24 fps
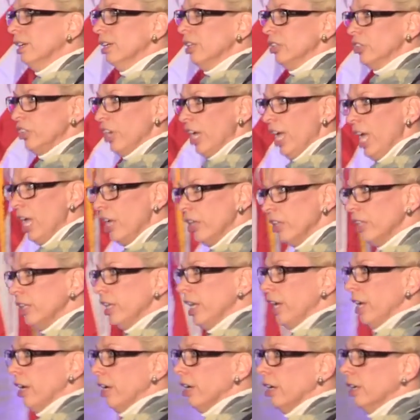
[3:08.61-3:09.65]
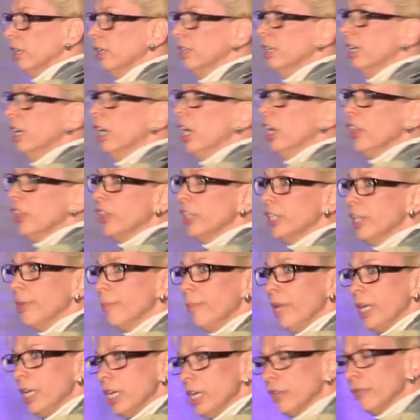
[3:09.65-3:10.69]
to health care, the
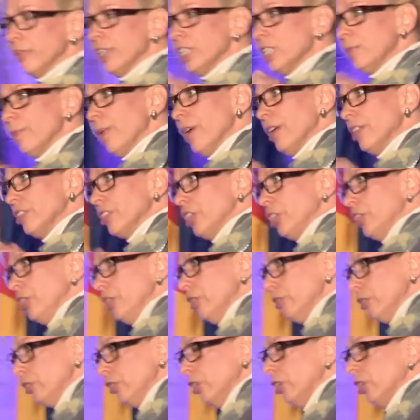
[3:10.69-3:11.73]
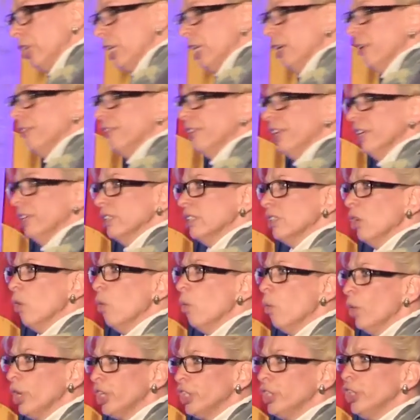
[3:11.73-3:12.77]
immediate response you should give is,
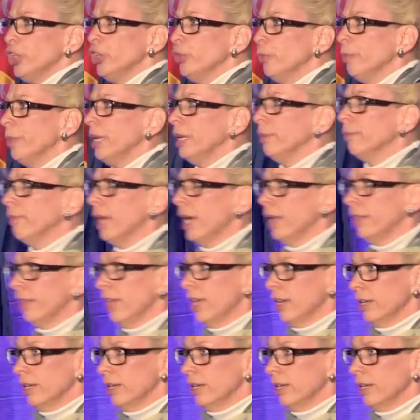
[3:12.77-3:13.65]
what do you mean by that